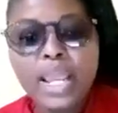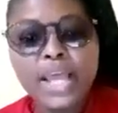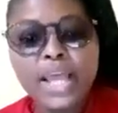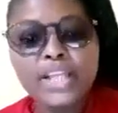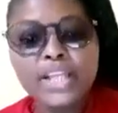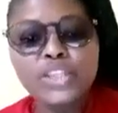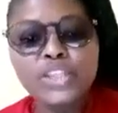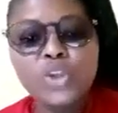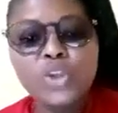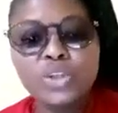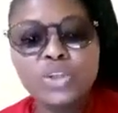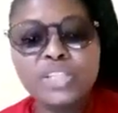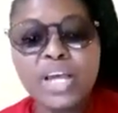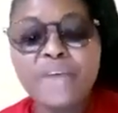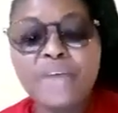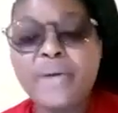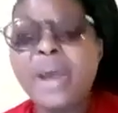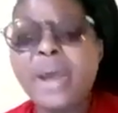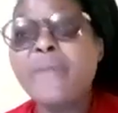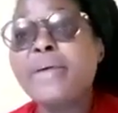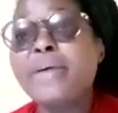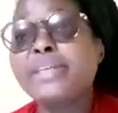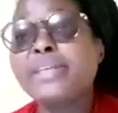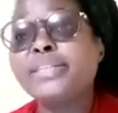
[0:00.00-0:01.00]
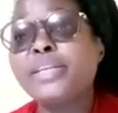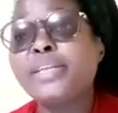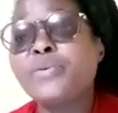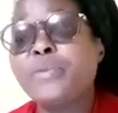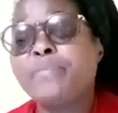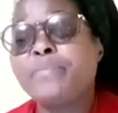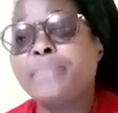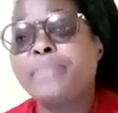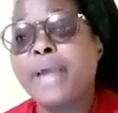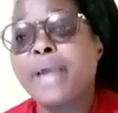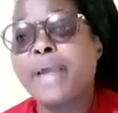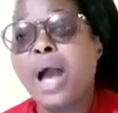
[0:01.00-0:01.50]
Dr. Ray Resin
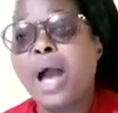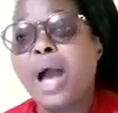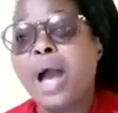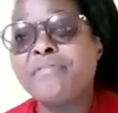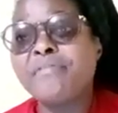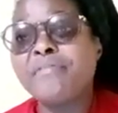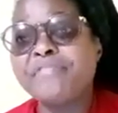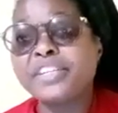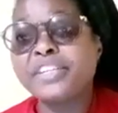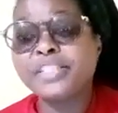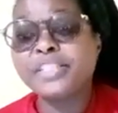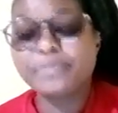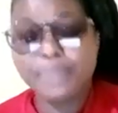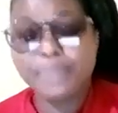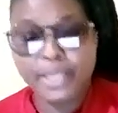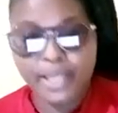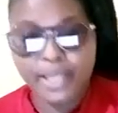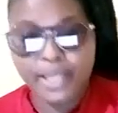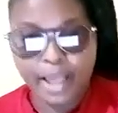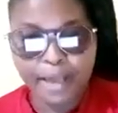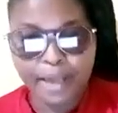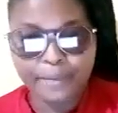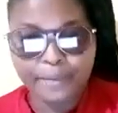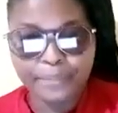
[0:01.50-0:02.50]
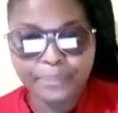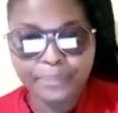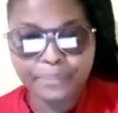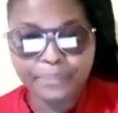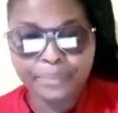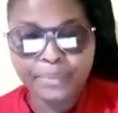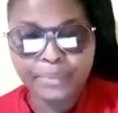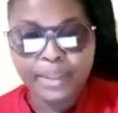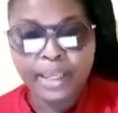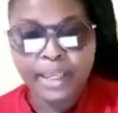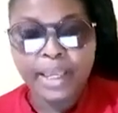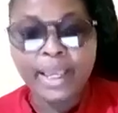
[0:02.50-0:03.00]
will be our first speaker.
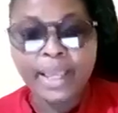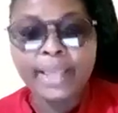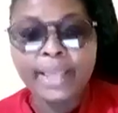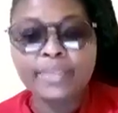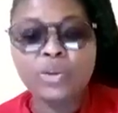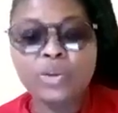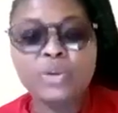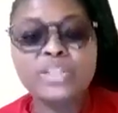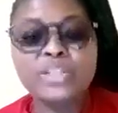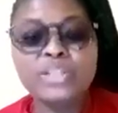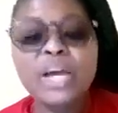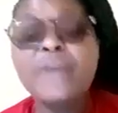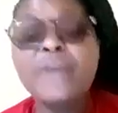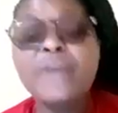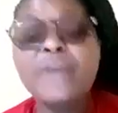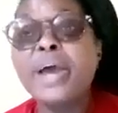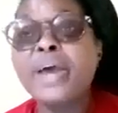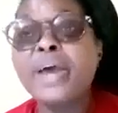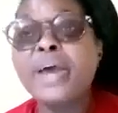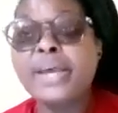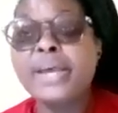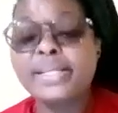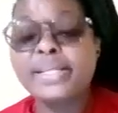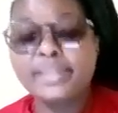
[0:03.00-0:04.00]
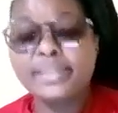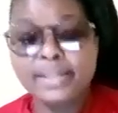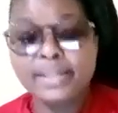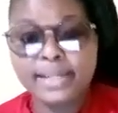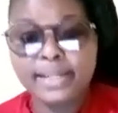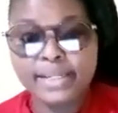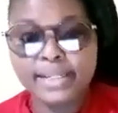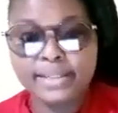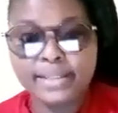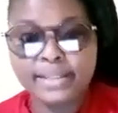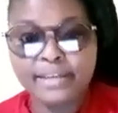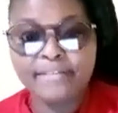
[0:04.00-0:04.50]
Dr. Ray
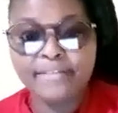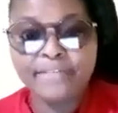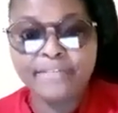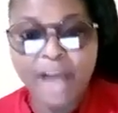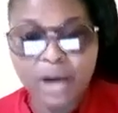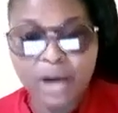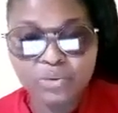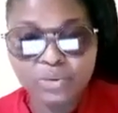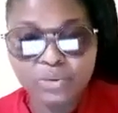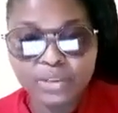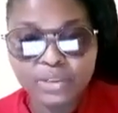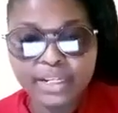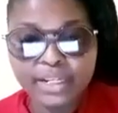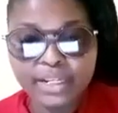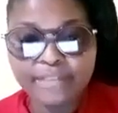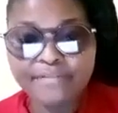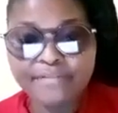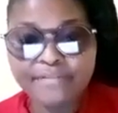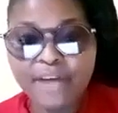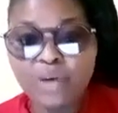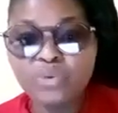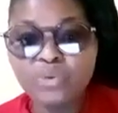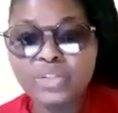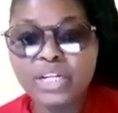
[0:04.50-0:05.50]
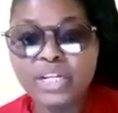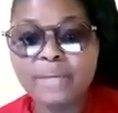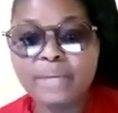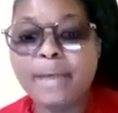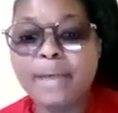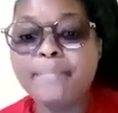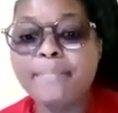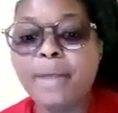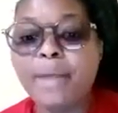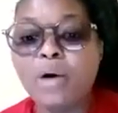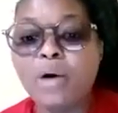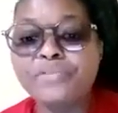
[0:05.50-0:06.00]
Resin is the founding
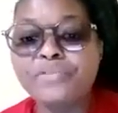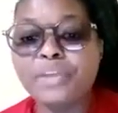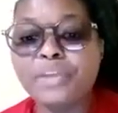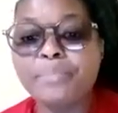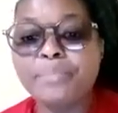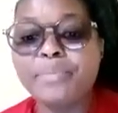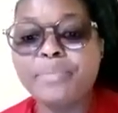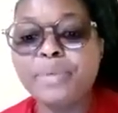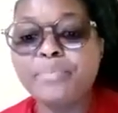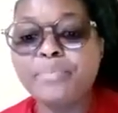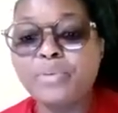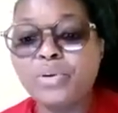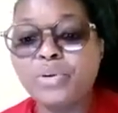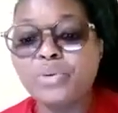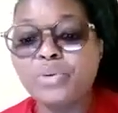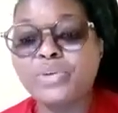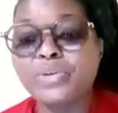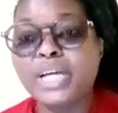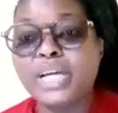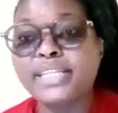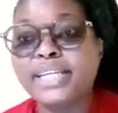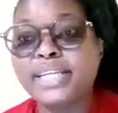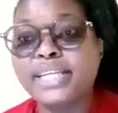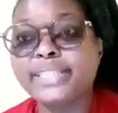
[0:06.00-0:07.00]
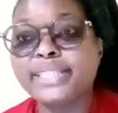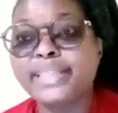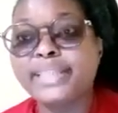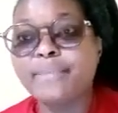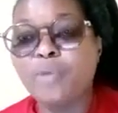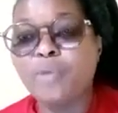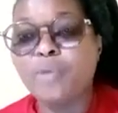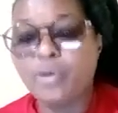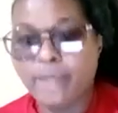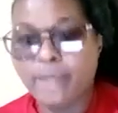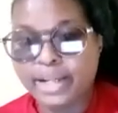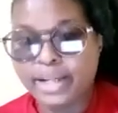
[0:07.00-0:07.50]
member of the People United
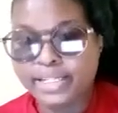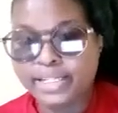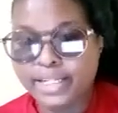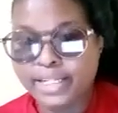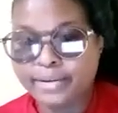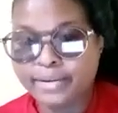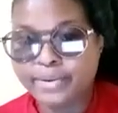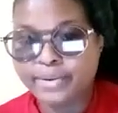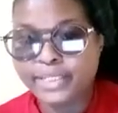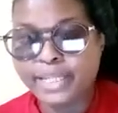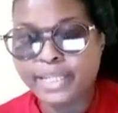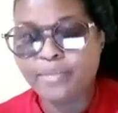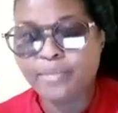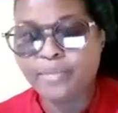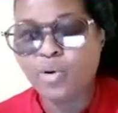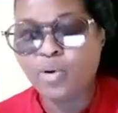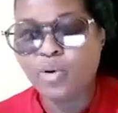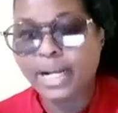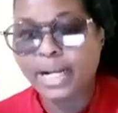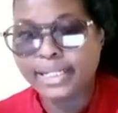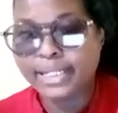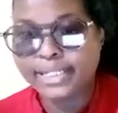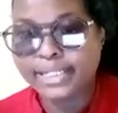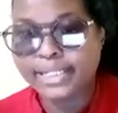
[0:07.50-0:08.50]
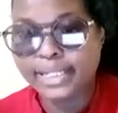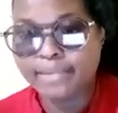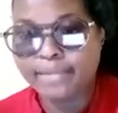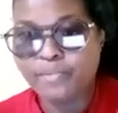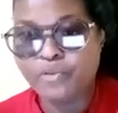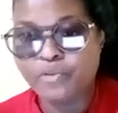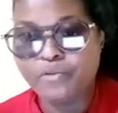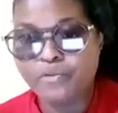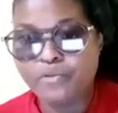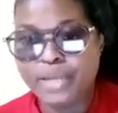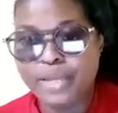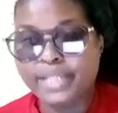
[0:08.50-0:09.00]
Democratic
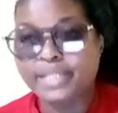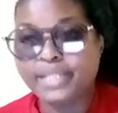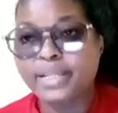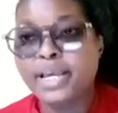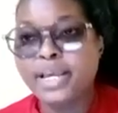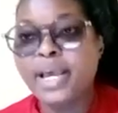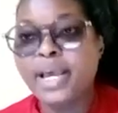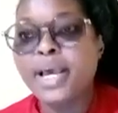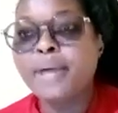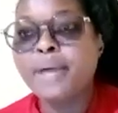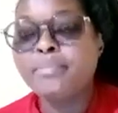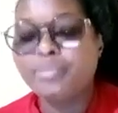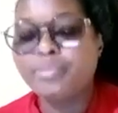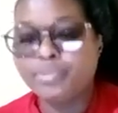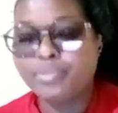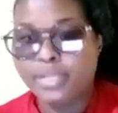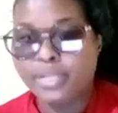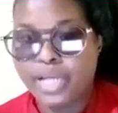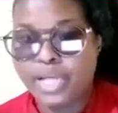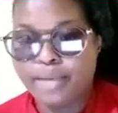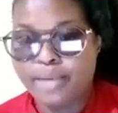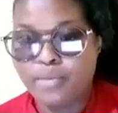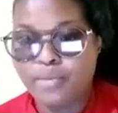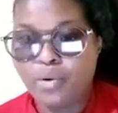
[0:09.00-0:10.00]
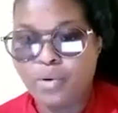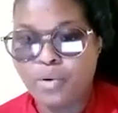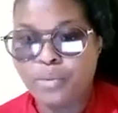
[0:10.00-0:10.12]
Movement, PUDEMO,